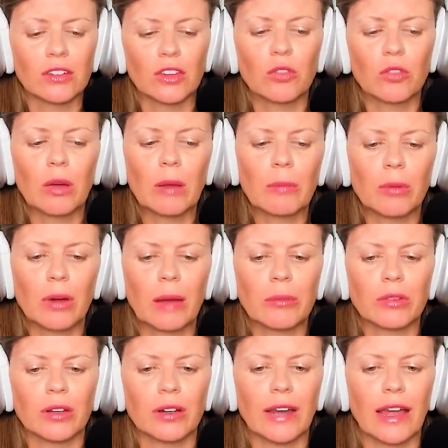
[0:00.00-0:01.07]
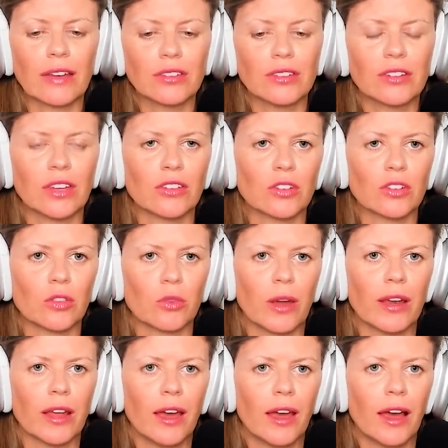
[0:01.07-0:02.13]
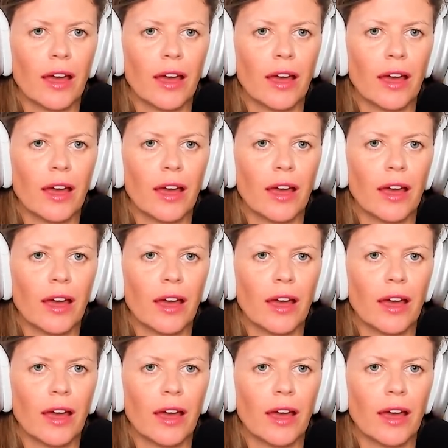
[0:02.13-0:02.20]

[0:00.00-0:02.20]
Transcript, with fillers: is a threat, perhaps not an existential threat.